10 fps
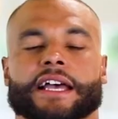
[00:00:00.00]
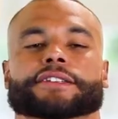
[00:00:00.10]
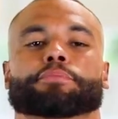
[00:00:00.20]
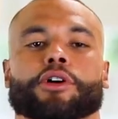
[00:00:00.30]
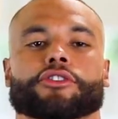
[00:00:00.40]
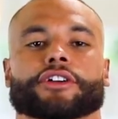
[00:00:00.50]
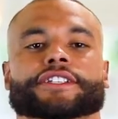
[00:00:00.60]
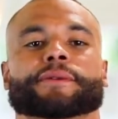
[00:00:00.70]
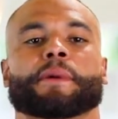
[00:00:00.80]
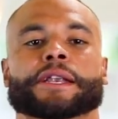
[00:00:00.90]
As a
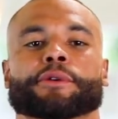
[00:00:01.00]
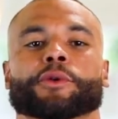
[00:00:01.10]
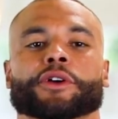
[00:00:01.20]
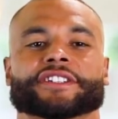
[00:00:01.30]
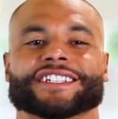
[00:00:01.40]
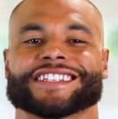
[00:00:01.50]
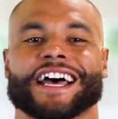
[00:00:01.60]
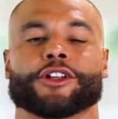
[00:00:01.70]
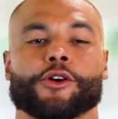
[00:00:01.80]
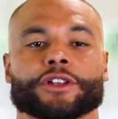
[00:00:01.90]
brokerage, Monument Realty is
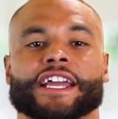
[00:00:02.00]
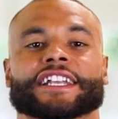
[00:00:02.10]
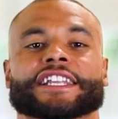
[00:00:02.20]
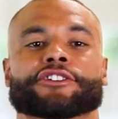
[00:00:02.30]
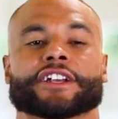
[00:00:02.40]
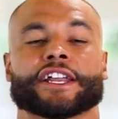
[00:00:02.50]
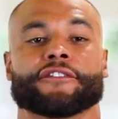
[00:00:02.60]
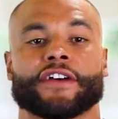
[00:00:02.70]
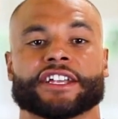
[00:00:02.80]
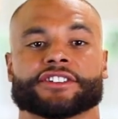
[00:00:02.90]
not only a leader in
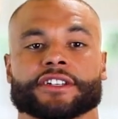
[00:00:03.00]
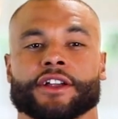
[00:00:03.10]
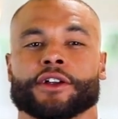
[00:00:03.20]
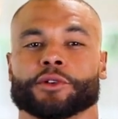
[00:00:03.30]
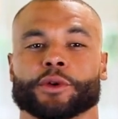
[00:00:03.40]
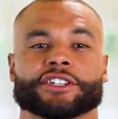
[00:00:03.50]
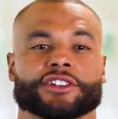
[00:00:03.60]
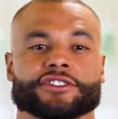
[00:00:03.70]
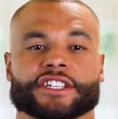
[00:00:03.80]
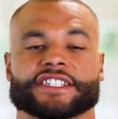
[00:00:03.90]
innovation,
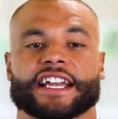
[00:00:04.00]
research, and